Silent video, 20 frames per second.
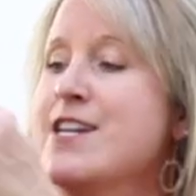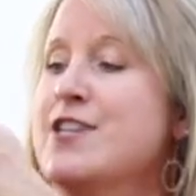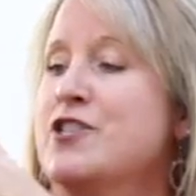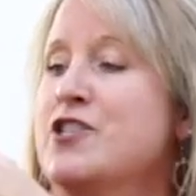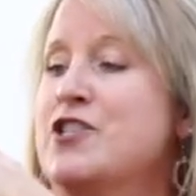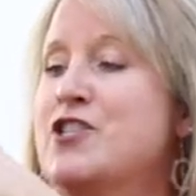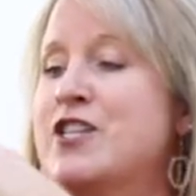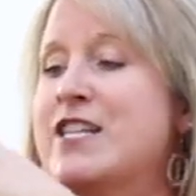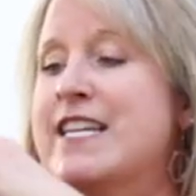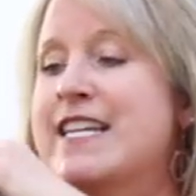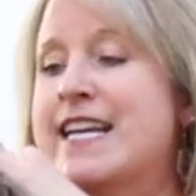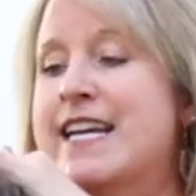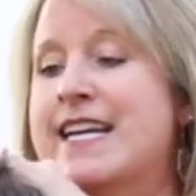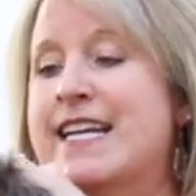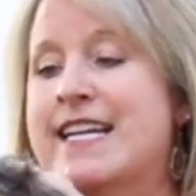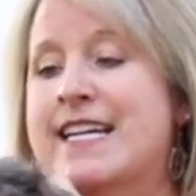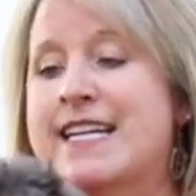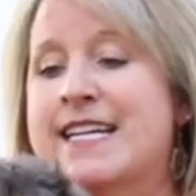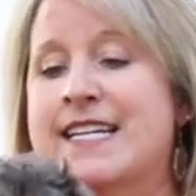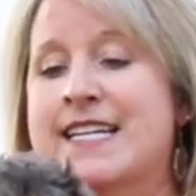She
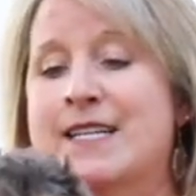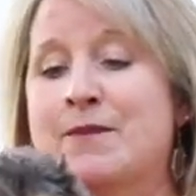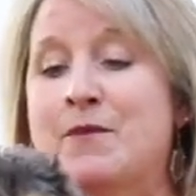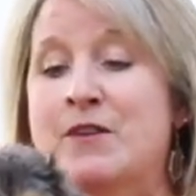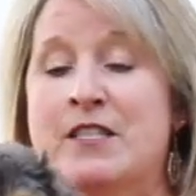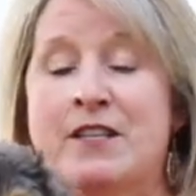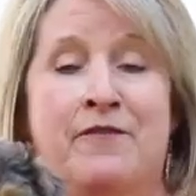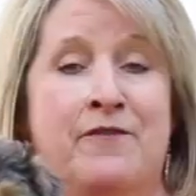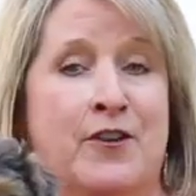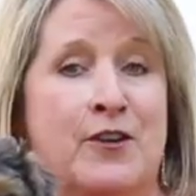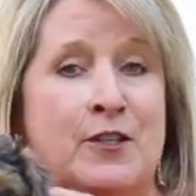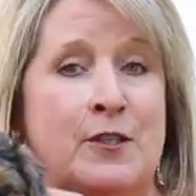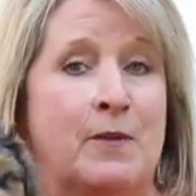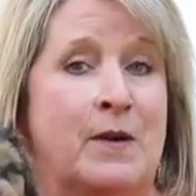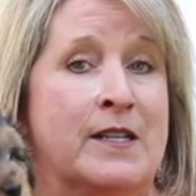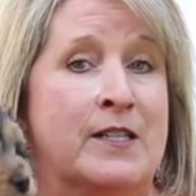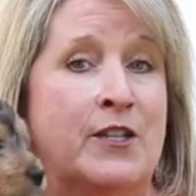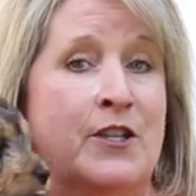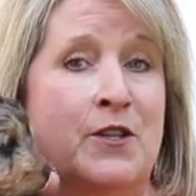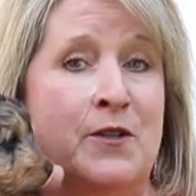was the first
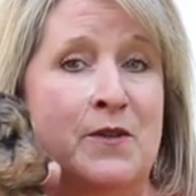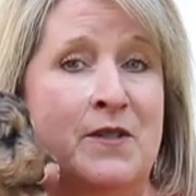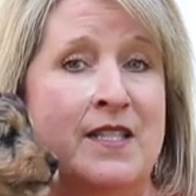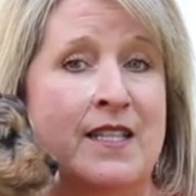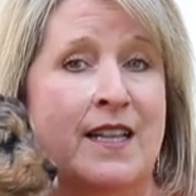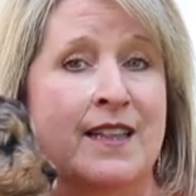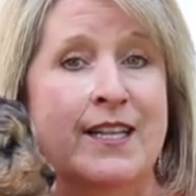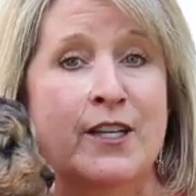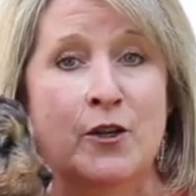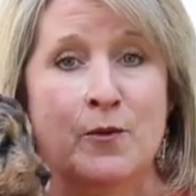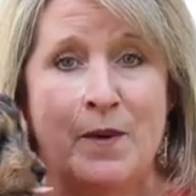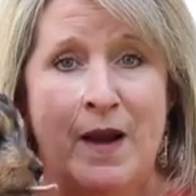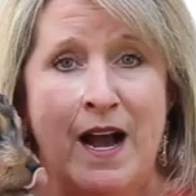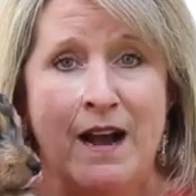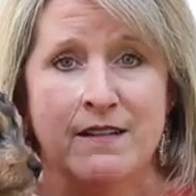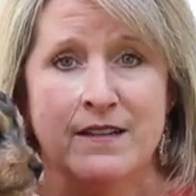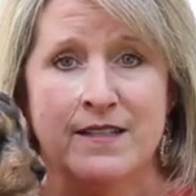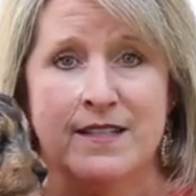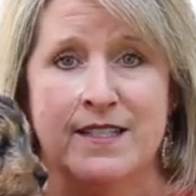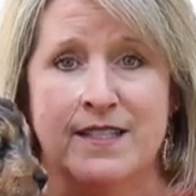one to use the litter
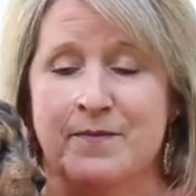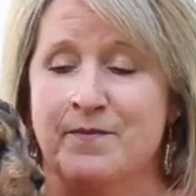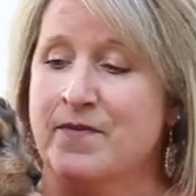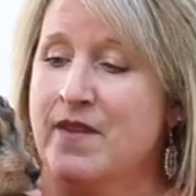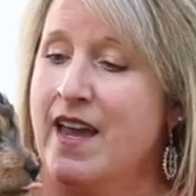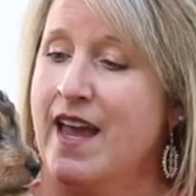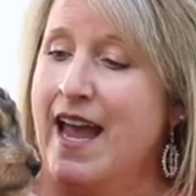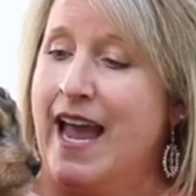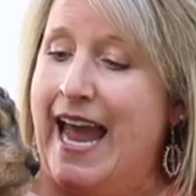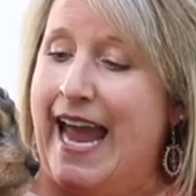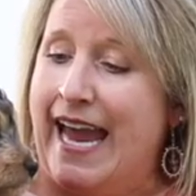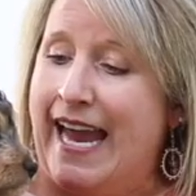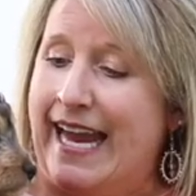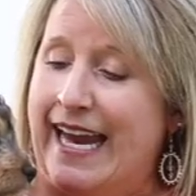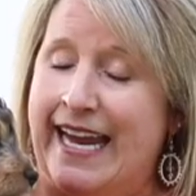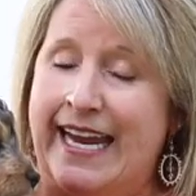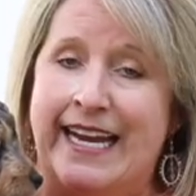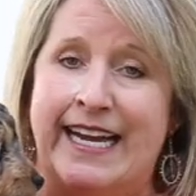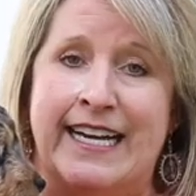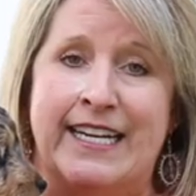box,
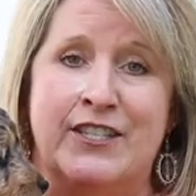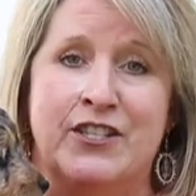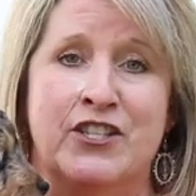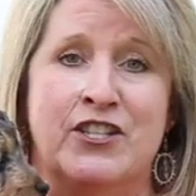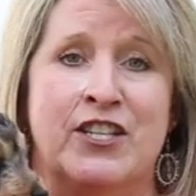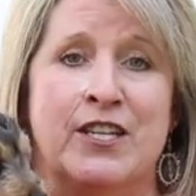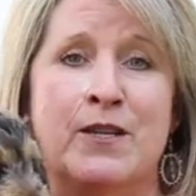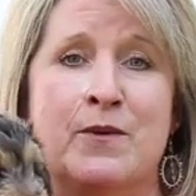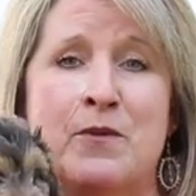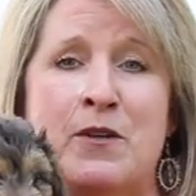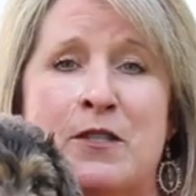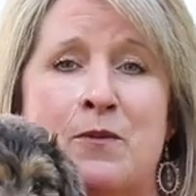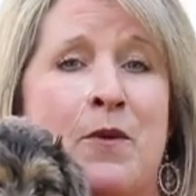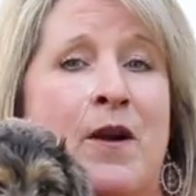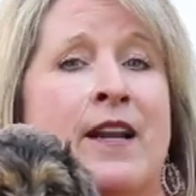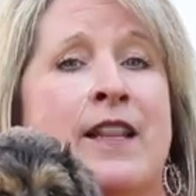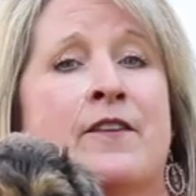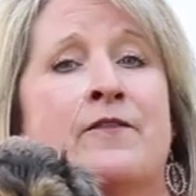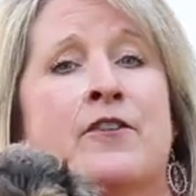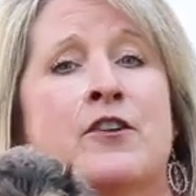and she was
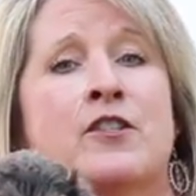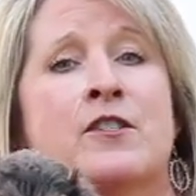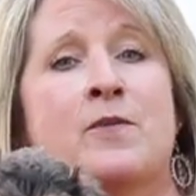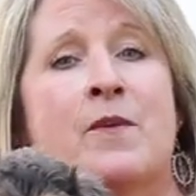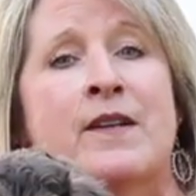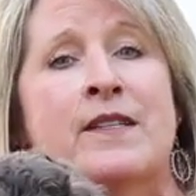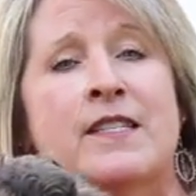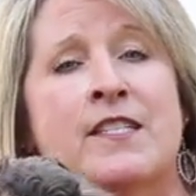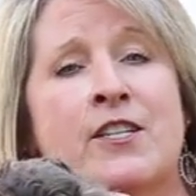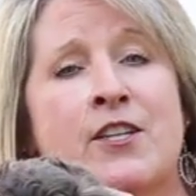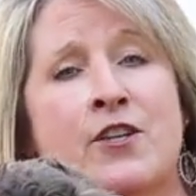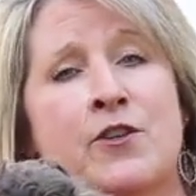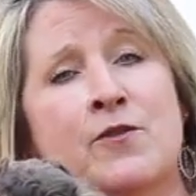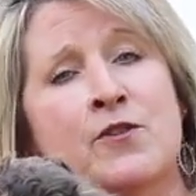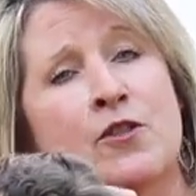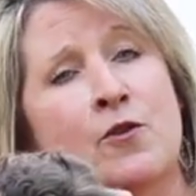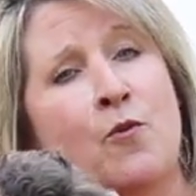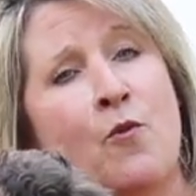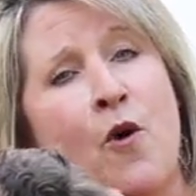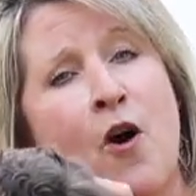one of the first ones to
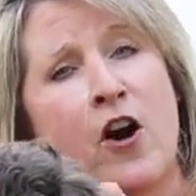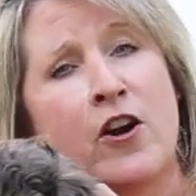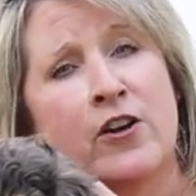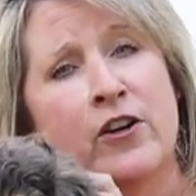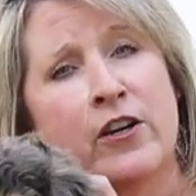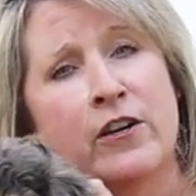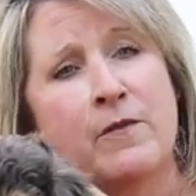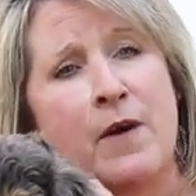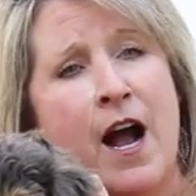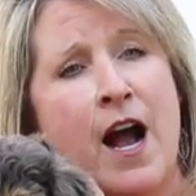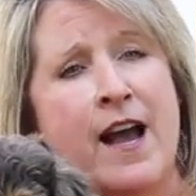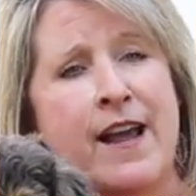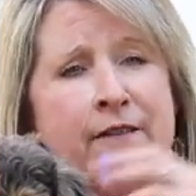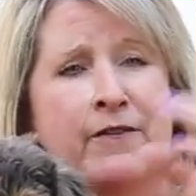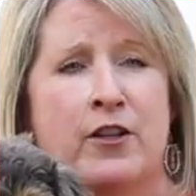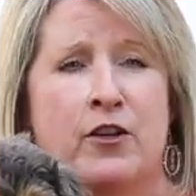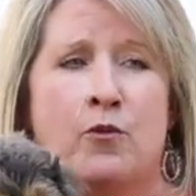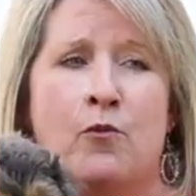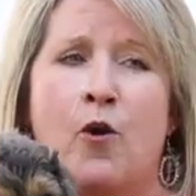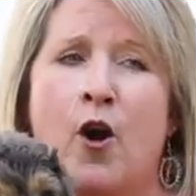use the water. I
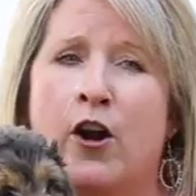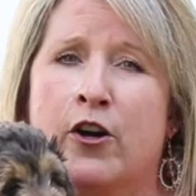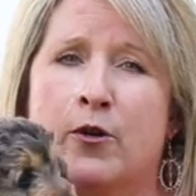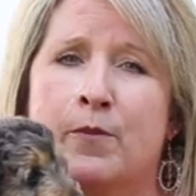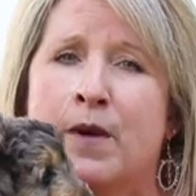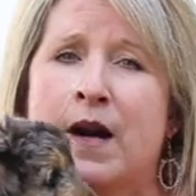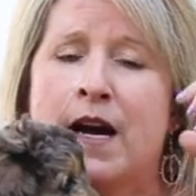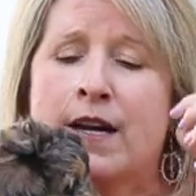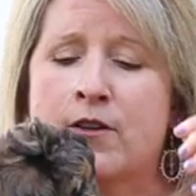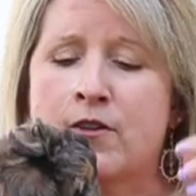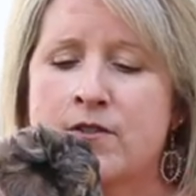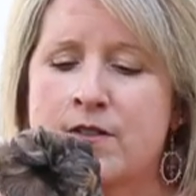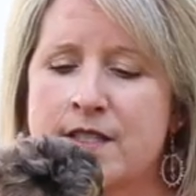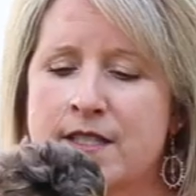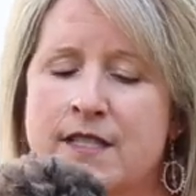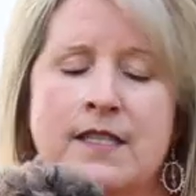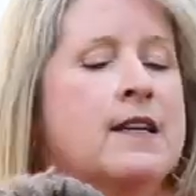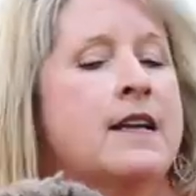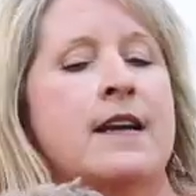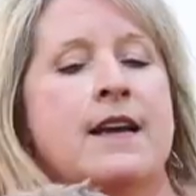have little water
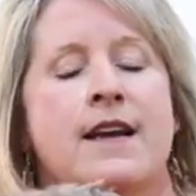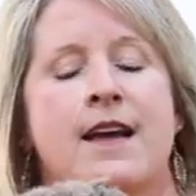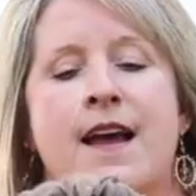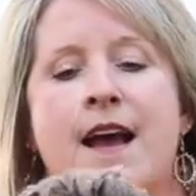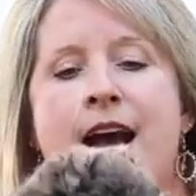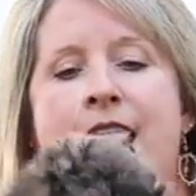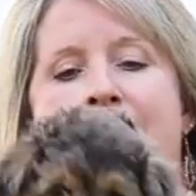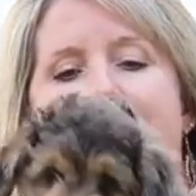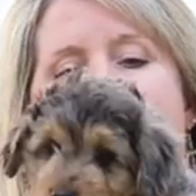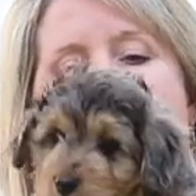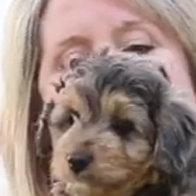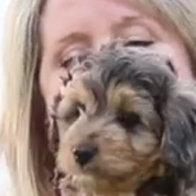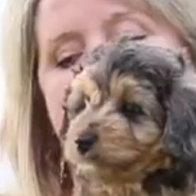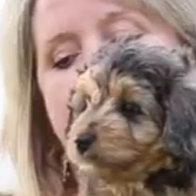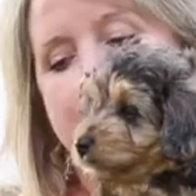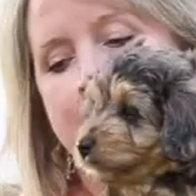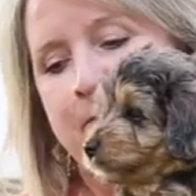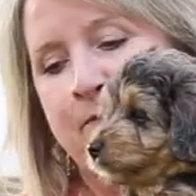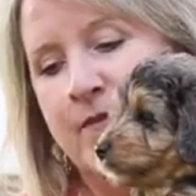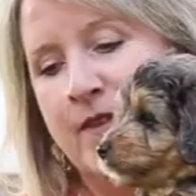bottles.
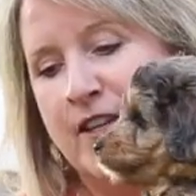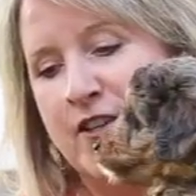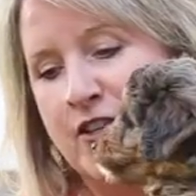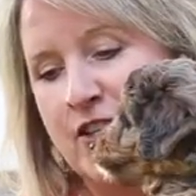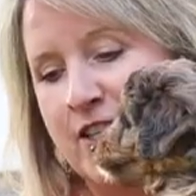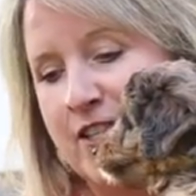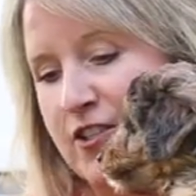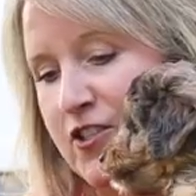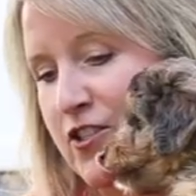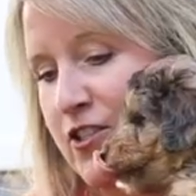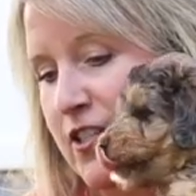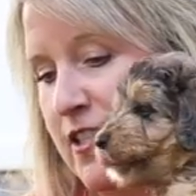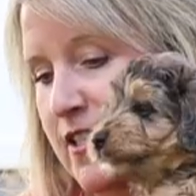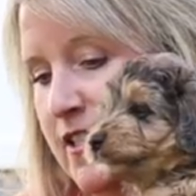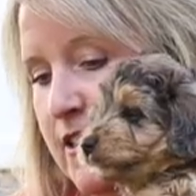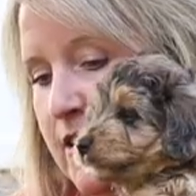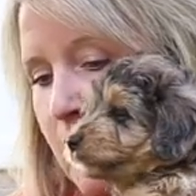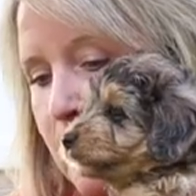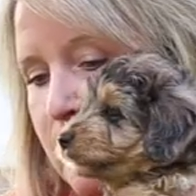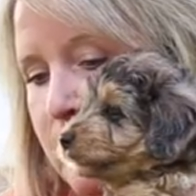She's
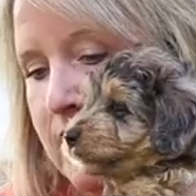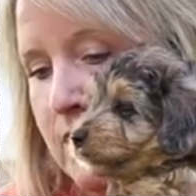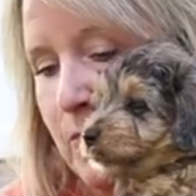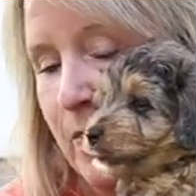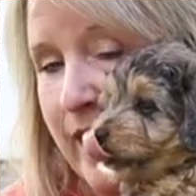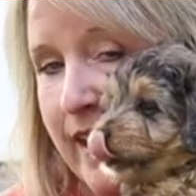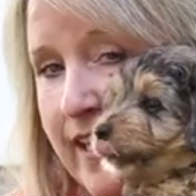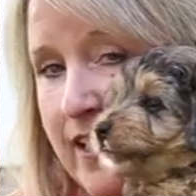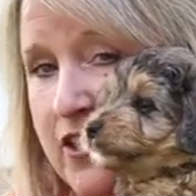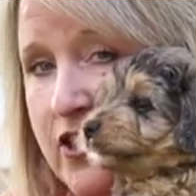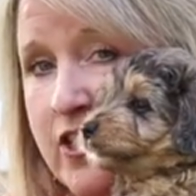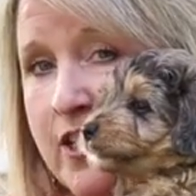just so sweet.